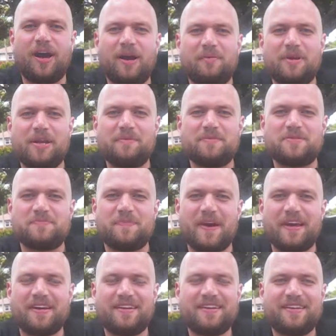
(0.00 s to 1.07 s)
my name is
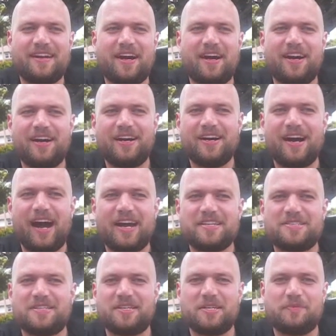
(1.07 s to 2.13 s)
Ben. I
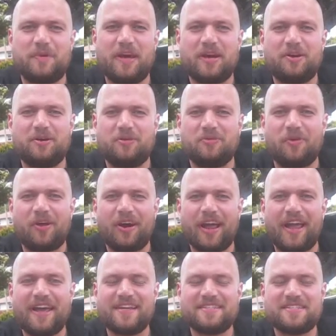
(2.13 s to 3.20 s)
sing in a band called Wrong
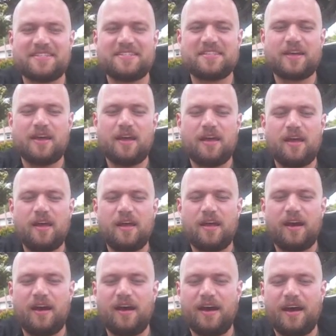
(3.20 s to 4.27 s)
Hands.
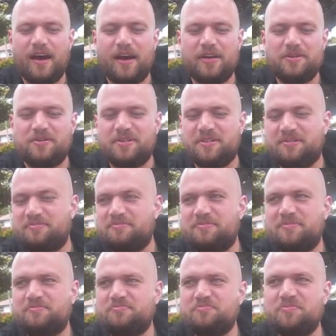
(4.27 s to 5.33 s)
You could
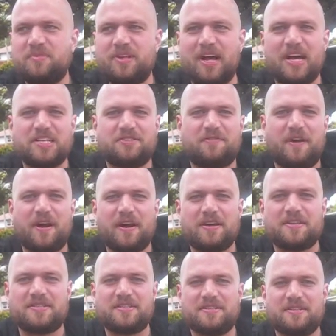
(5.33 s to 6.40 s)
classify
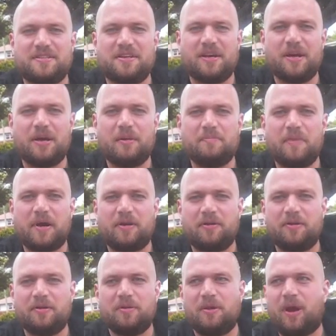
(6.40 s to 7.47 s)
us in
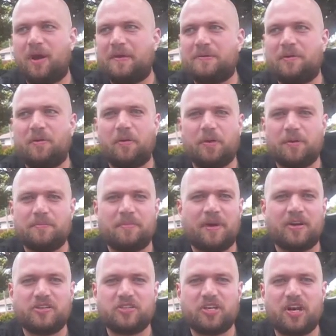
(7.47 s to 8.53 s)
metal, hardcore, and
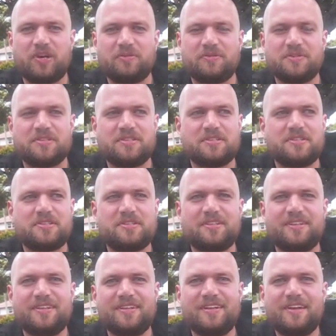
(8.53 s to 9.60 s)
punk genres.
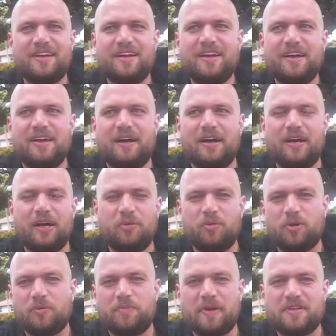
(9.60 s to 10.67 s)

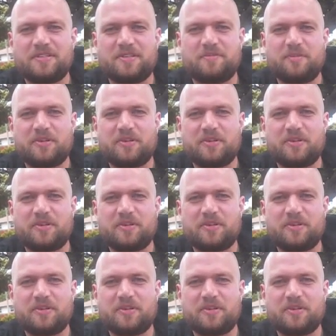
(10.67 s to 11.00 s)
We're based in